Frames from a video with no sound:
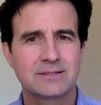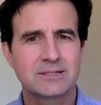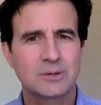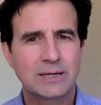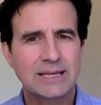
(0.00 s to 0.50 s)

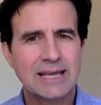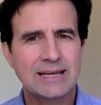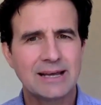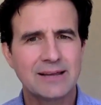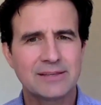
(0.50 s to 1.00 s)
So
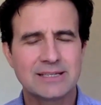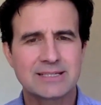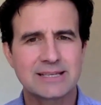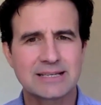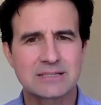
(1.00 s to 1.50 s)
again, are these
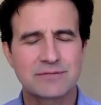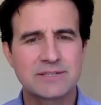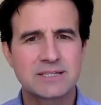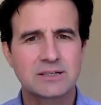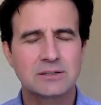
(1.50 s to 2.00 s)
things
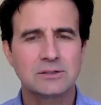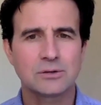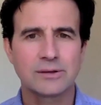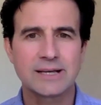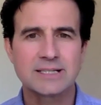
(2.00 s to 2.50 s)
physical or are they